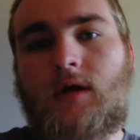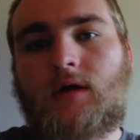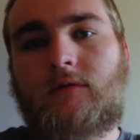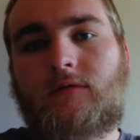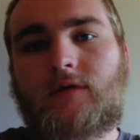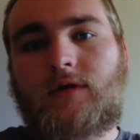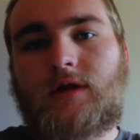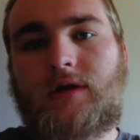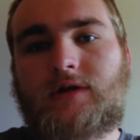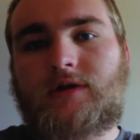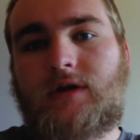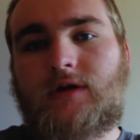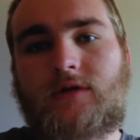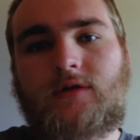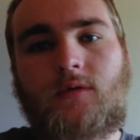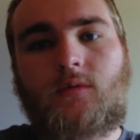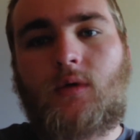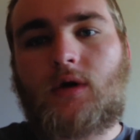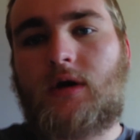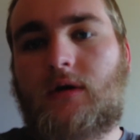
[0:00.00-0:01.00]
If listen to
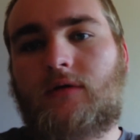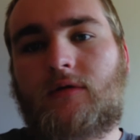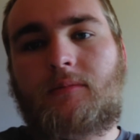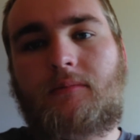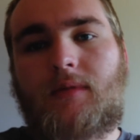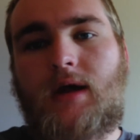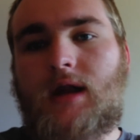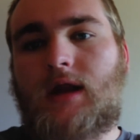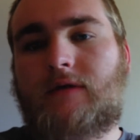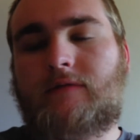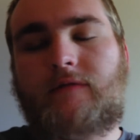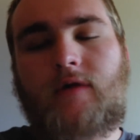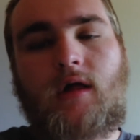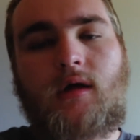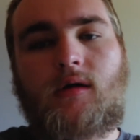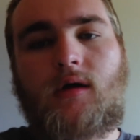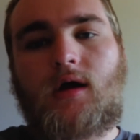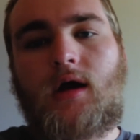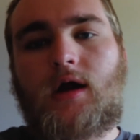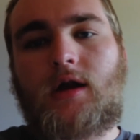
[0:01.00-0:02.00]
one of the many fine
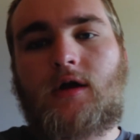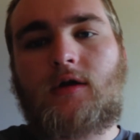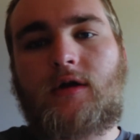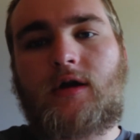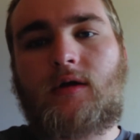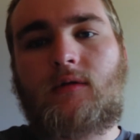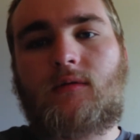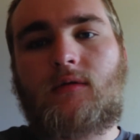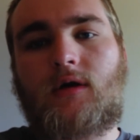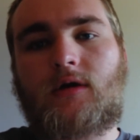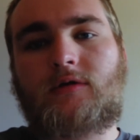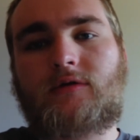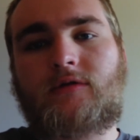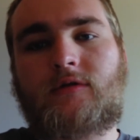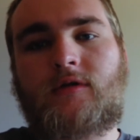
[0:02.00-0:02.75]
audio networks.